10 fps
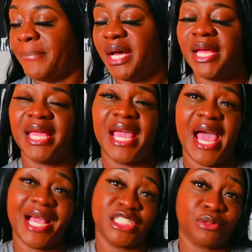but
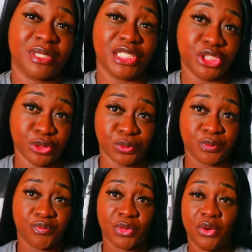it actually do
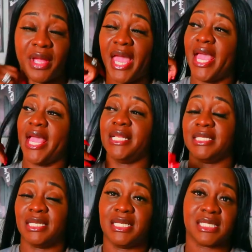okay
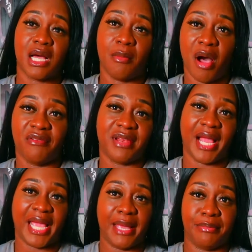it does come off
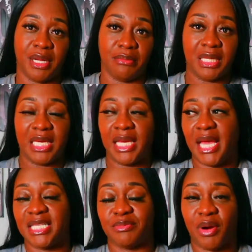like a
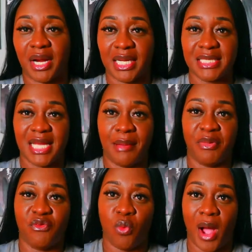bubbly a sparkly
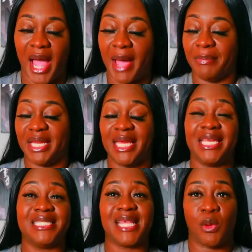type of wine but
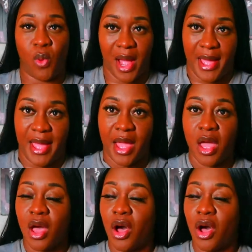it is a wine